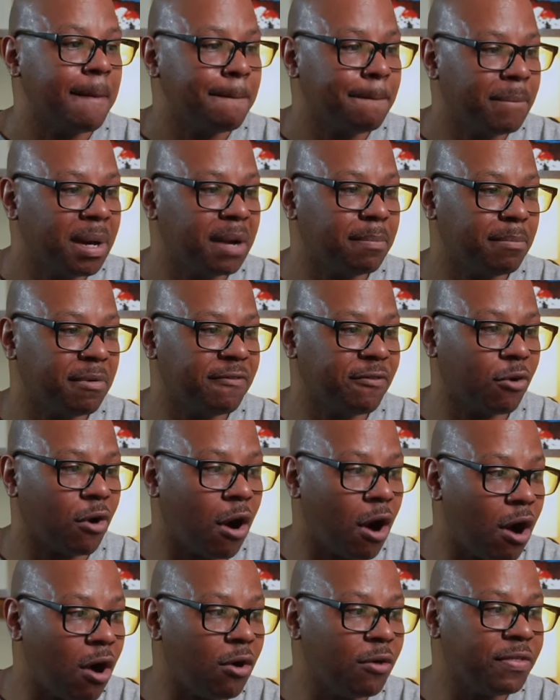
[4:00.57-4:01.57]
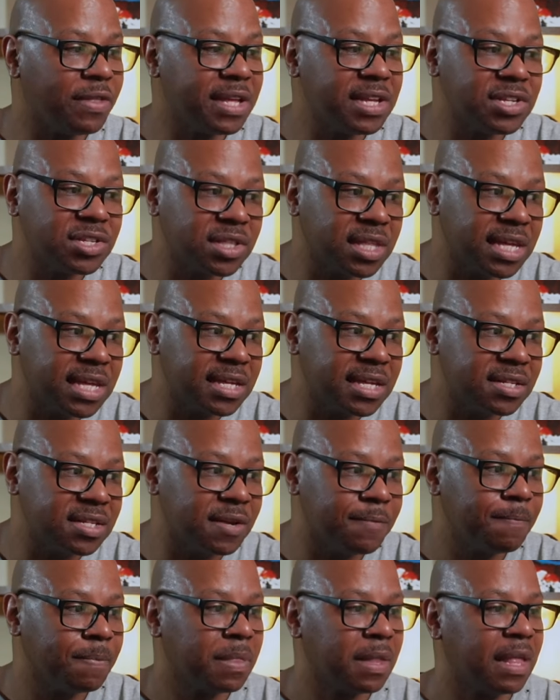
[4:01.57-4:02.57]
But before all these
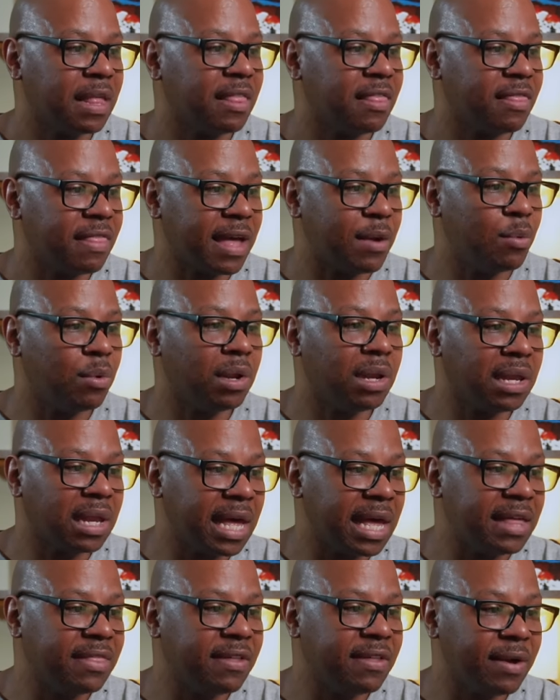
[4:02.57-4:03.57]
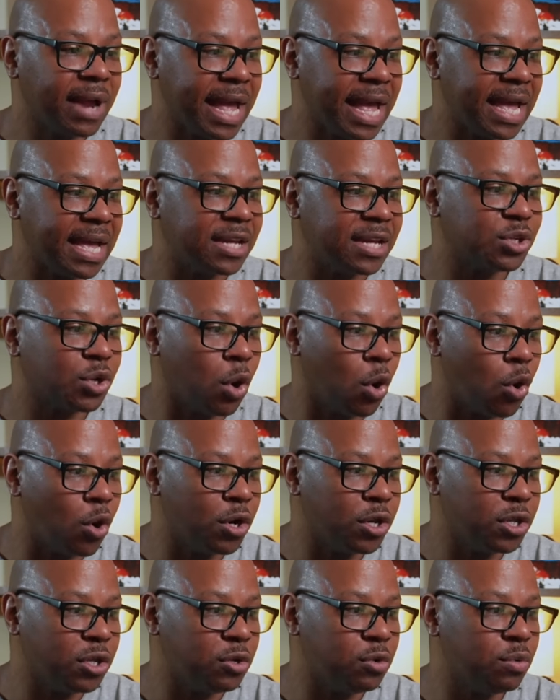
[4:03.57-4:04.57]
things, they will lay their hands
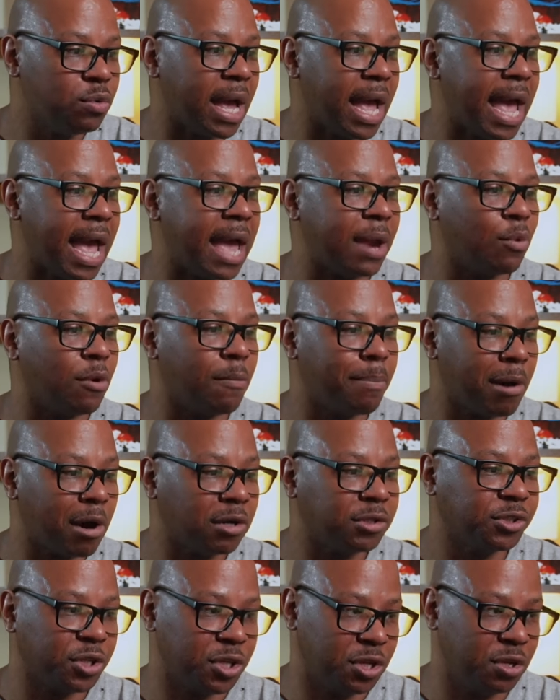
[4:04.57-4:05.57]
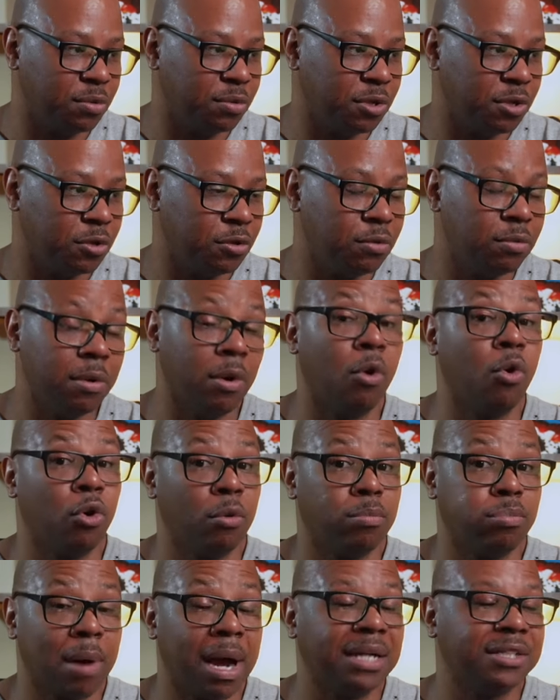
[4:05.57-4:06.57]
on you and will persecute you
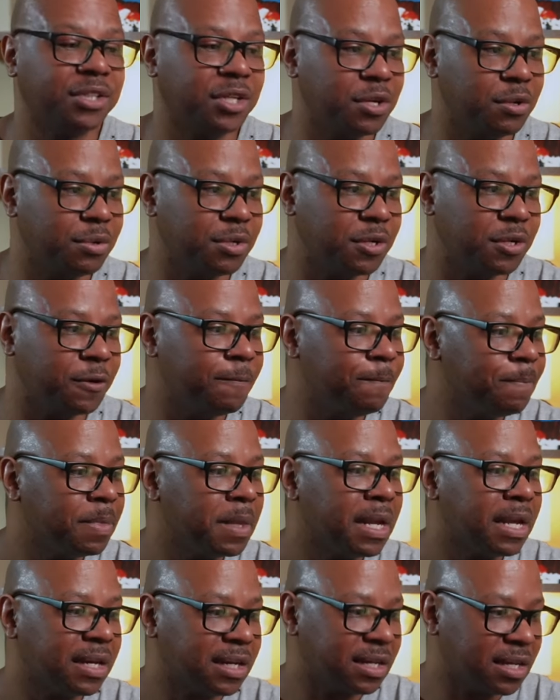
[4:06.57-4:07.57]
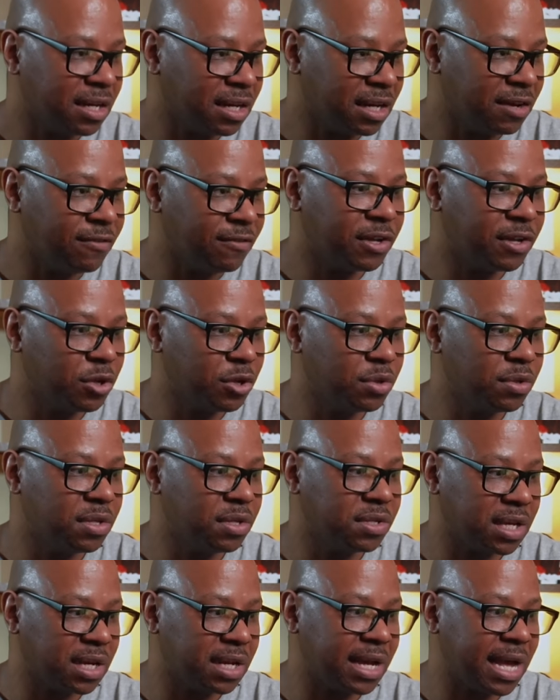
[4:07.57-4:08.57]
or prosecute you, delivering you to
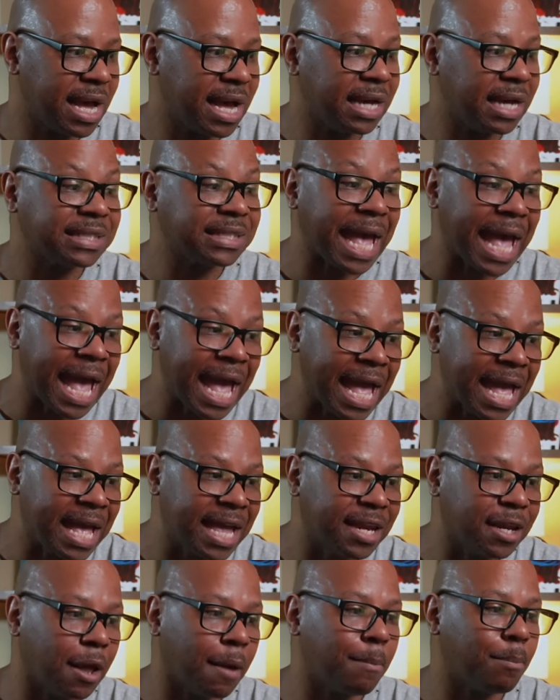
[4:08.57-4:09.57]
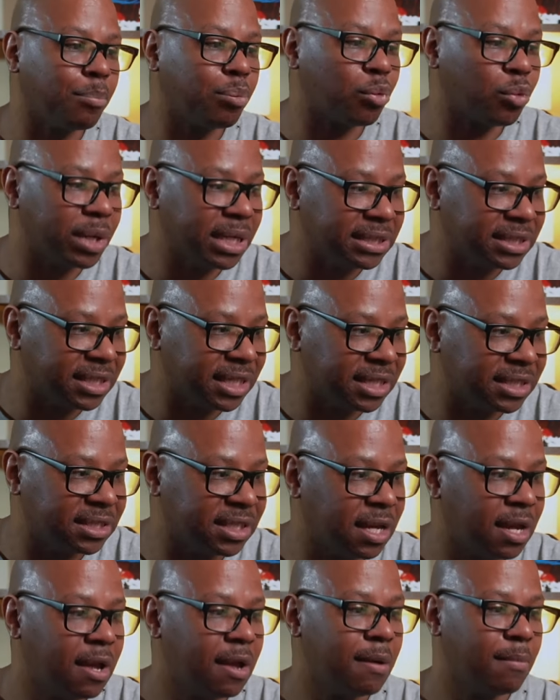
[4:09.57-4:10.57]
the synagogues and
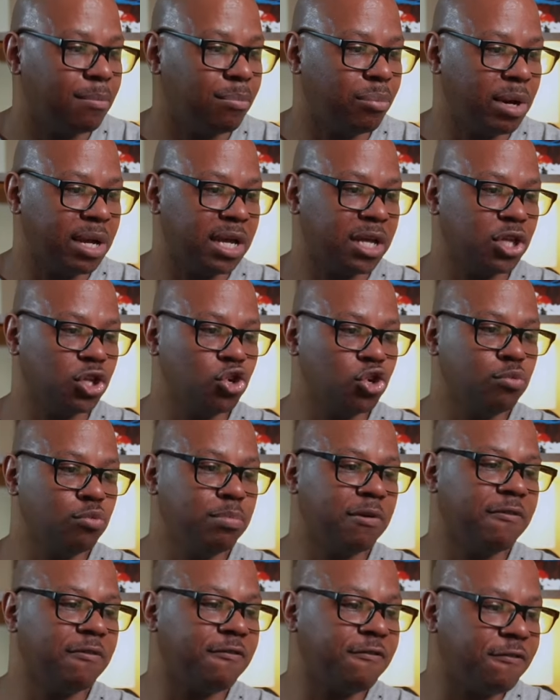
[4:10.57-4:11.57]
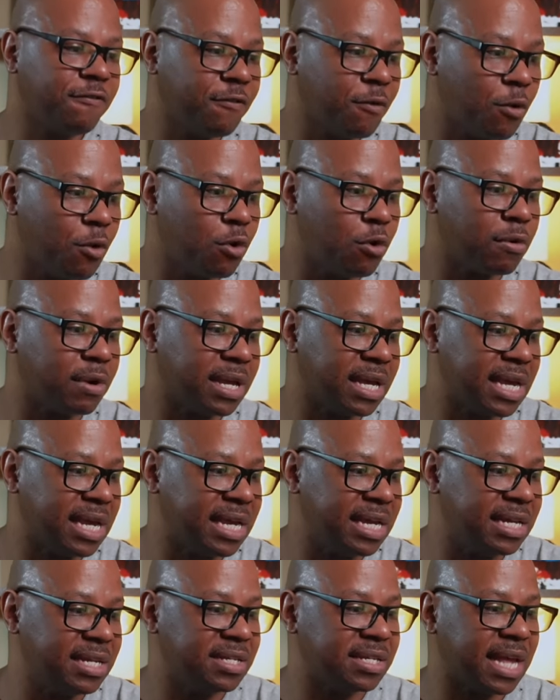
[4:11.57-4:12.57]
prisons, bringing you before
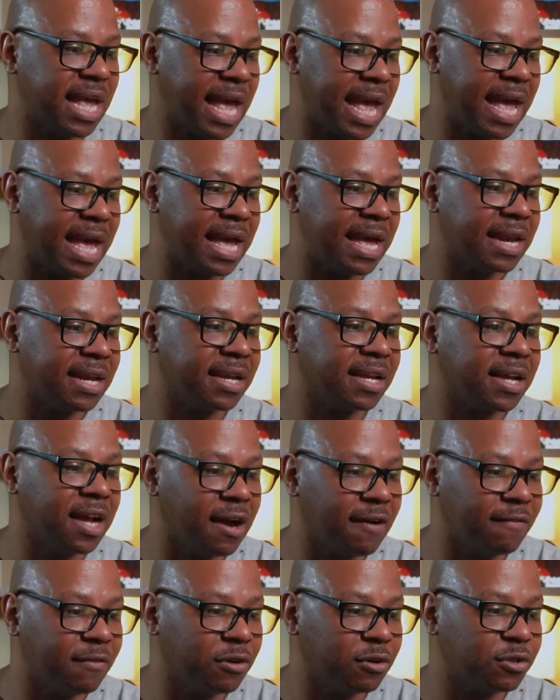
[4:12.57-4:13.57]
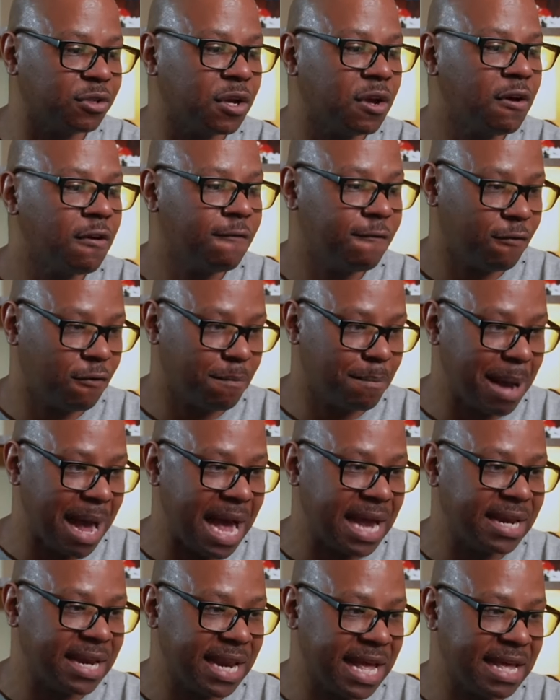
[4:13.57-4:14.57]
kings and governors for
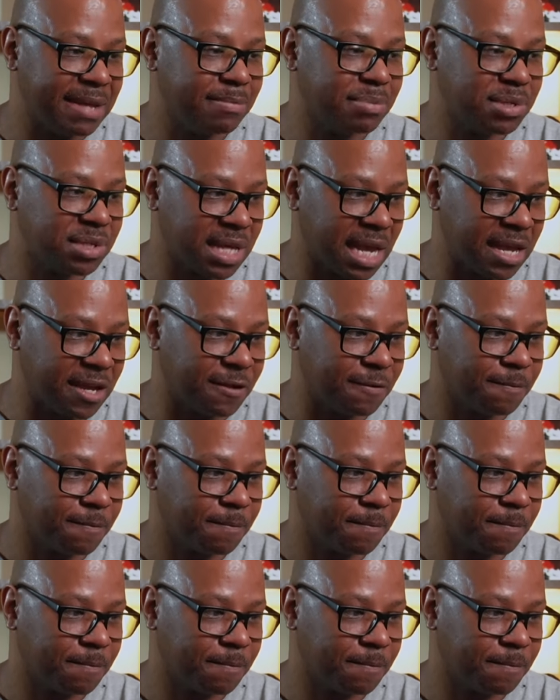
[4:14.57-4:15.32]
my name's sake.